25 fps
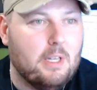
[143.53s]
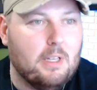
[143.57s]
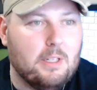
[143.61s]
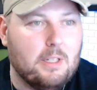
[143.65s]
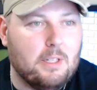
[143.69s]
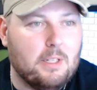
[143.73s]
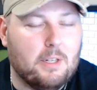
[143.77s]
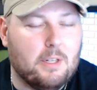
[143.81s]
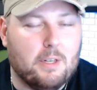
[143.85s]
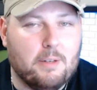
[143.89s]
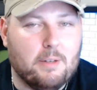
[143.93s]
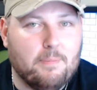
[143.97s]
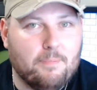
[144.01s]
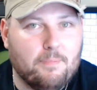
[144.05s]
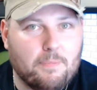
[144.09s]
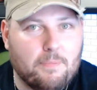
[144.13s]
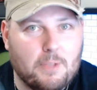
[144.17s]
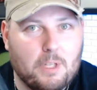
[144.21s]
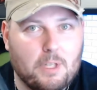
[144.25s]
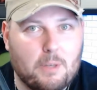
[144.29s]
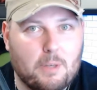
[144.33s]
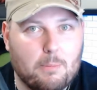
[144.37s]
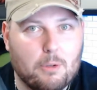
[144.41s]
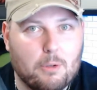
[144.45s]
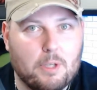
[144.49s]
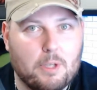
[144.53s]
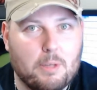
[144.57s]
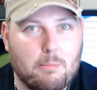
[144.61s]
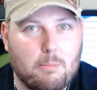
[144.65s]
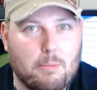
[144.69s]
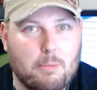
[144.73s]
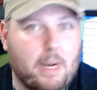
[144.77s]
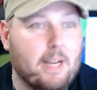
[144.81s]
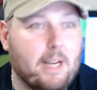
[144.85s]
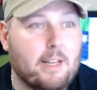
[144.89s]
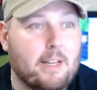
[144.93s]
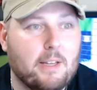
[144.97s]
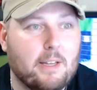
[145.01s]
you know, I'm looking
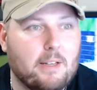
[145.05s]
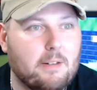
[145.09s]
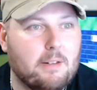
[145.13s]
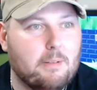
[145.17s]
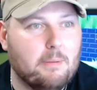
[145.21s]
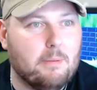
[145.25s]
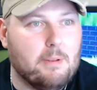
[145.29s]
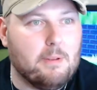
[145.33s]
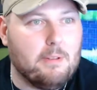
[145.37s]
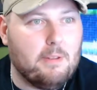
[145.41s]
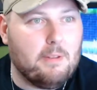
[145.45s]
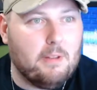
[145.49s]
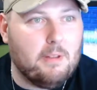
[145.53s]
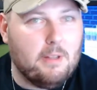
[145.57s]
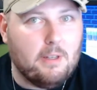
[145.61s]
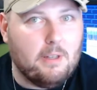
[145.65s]
back at it with